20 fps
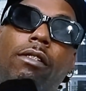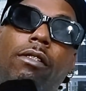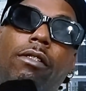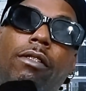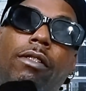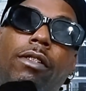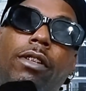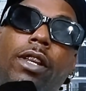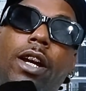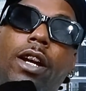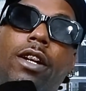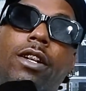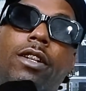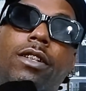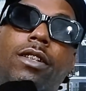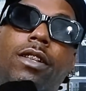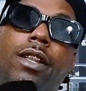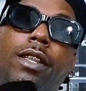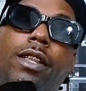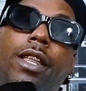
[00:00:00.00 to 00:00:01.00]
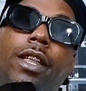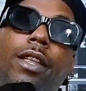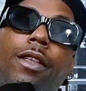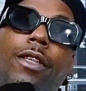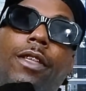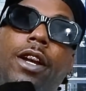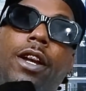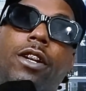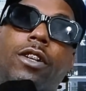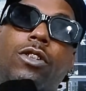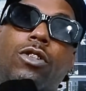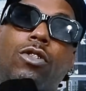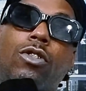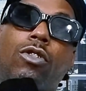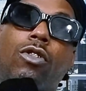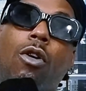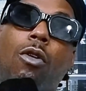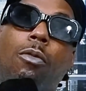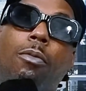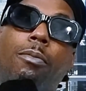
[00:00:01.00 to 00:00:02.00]
there's there's no
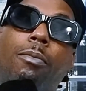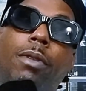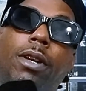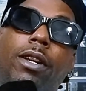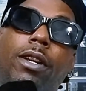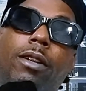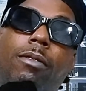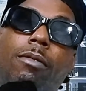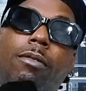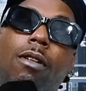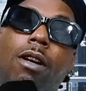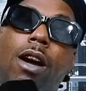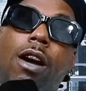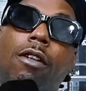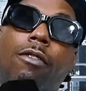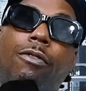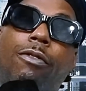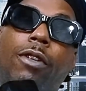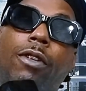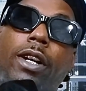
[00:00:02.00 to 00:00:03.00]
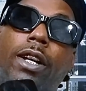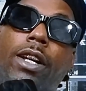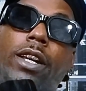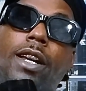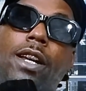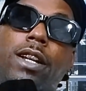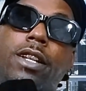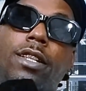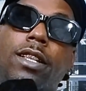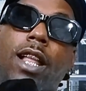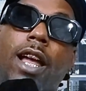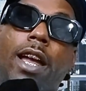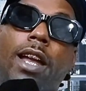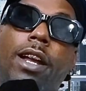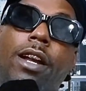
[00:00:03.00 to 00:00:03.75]
medium ground for the kid. It's like